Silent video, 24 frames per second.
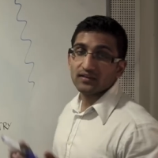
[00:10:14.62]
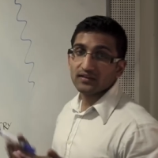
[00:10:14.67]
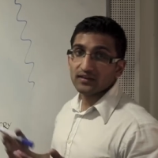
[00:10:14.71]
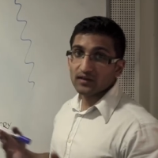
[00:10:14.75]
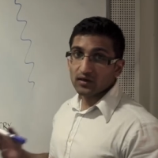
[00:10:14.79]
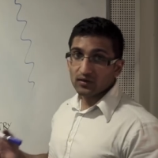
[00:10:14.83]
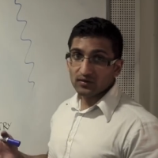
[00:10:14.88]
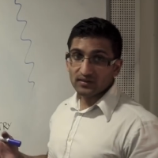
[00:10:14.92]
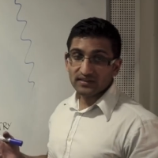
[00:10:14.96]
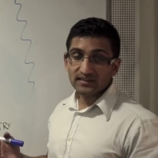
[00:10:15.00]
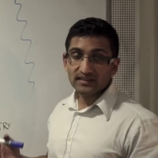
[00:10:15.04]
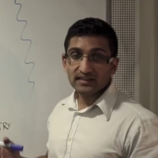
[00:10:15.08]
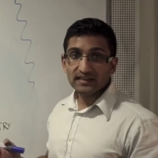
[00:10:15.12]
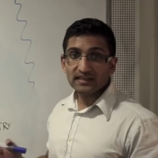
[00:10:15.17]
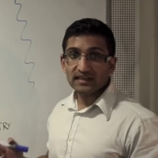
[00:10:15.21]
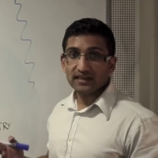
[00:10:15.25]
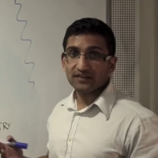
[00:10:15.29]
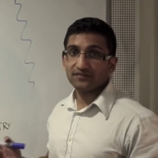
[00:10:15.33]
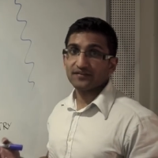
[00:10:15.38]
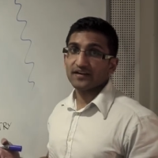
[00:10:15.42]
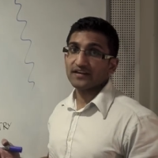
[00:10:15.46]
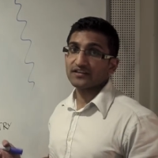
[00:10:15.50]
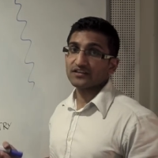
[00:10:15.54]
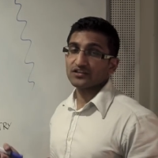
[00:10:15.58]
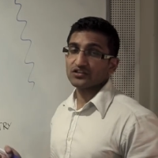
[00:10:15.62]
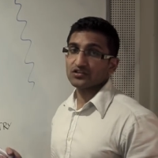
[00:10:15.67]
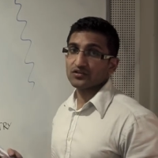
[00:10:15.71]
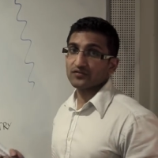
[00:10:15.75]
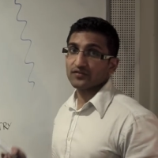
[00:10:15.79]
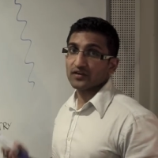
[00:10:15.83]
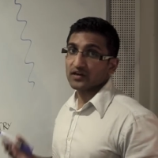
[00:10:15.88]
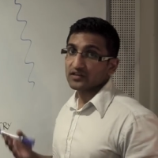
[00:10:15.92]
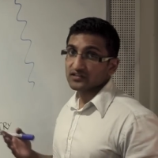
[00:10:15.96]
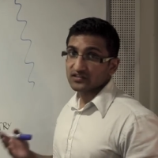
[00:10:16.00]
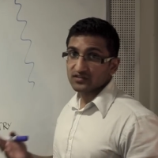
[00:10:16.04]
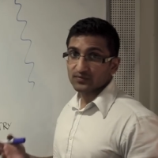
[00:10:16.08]
The only key advantage
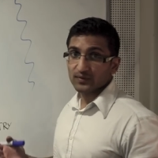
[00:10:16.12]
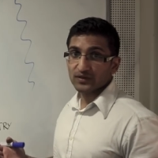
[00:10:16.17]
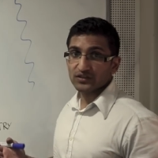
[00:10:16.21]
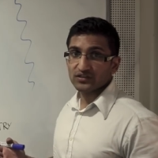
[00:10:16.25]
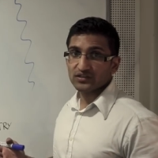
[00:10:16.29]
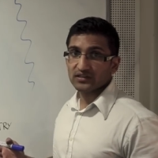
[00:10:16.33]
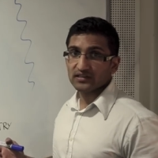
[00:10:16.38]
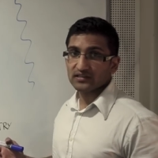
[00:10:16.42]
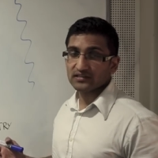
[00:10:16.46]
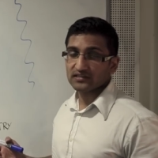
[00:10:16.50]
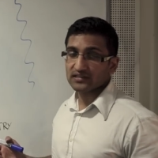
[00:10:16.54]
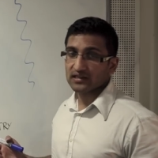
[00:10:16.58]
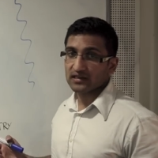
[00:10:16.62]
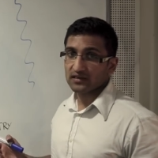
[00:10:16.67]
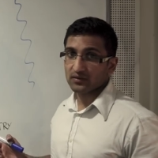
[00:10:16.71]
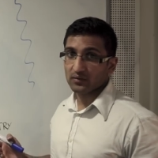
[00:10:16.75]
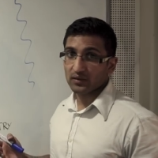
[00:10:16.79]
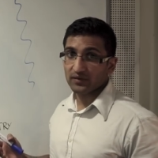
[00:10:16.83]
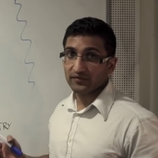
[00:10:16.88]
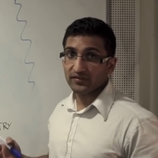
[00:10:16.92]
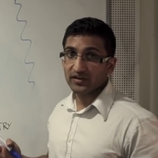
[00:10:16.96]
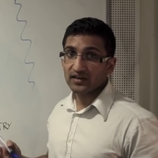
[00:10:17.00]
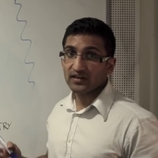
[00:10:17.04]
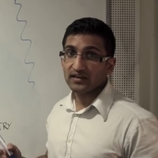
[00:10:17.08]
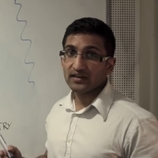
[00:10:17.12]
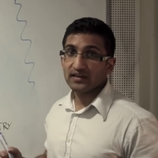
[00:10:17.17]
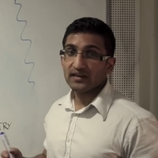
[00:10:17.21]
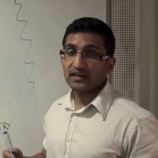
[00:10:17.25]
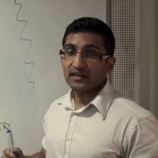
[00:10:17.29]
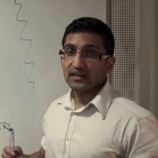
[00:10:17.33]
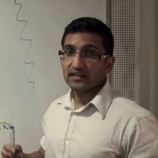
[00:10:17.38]
of unswaged needle, however,